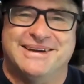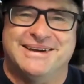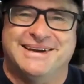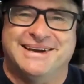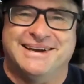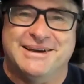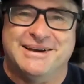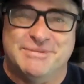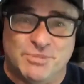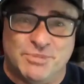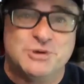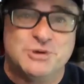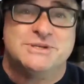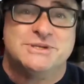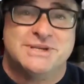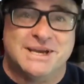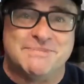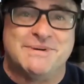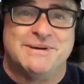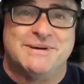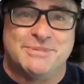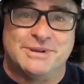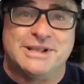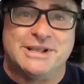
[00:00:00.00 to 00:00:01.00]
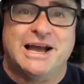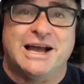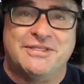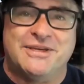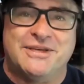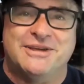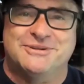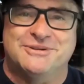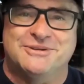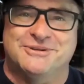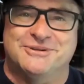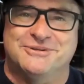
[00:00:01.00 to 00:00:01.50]
impersonate people are
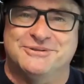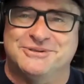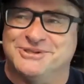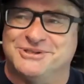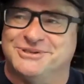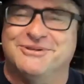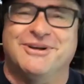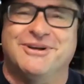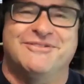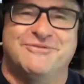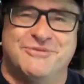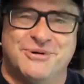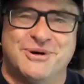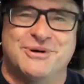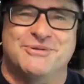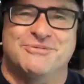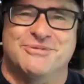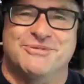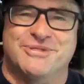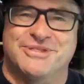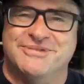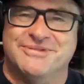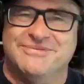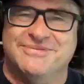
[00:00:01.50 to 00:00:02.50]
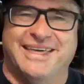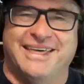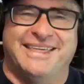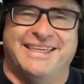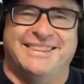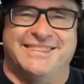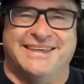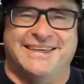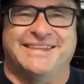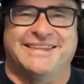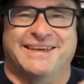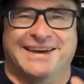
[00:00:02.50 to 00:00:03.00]
that delusional. I've worked with them. They
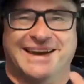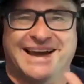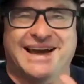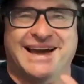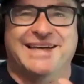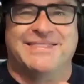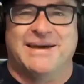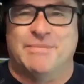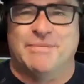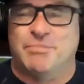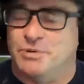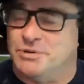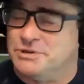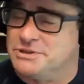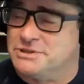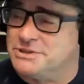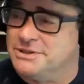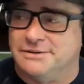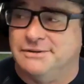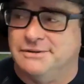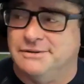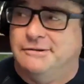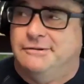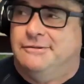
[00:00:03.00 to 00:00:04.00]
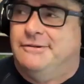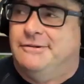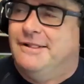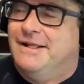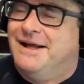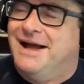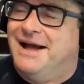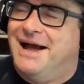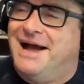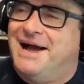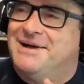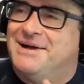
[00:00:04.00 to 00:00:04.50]
think they are that person.
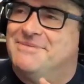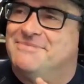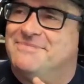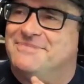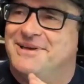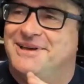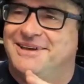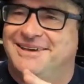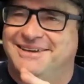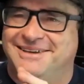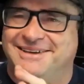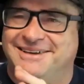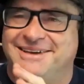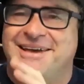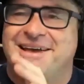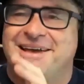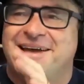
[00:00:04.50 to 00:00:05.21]
So